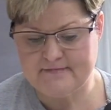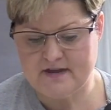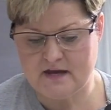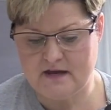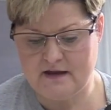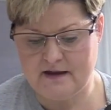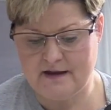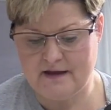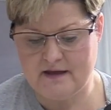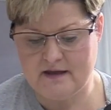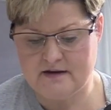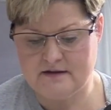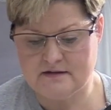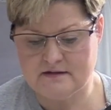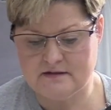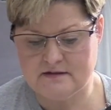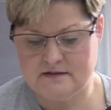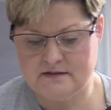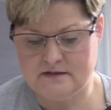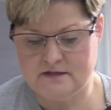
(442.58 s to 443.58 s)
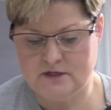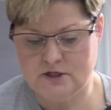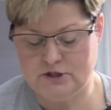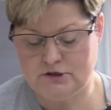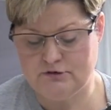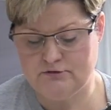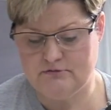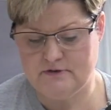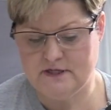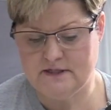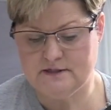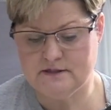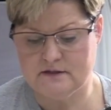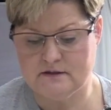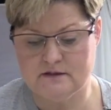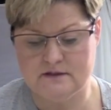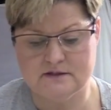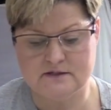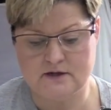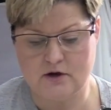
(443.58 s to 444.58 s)
And
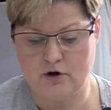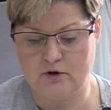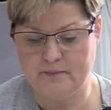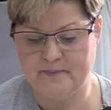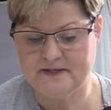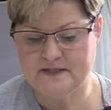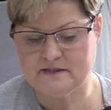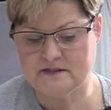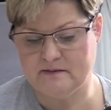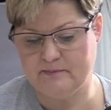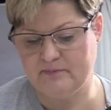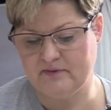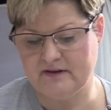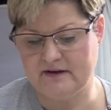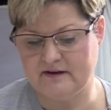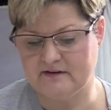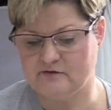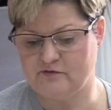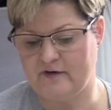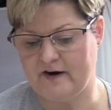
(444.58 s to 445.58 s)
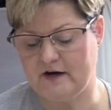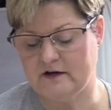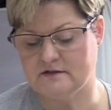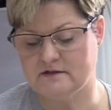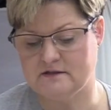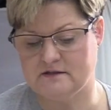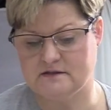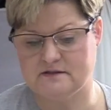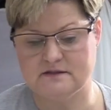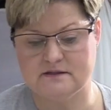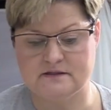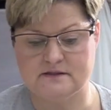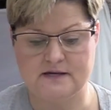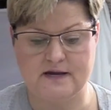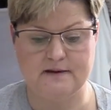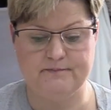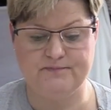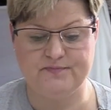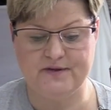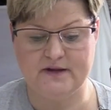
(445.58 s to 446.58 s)
this herpes simplex virus is the
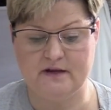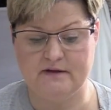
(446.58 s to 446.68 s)
same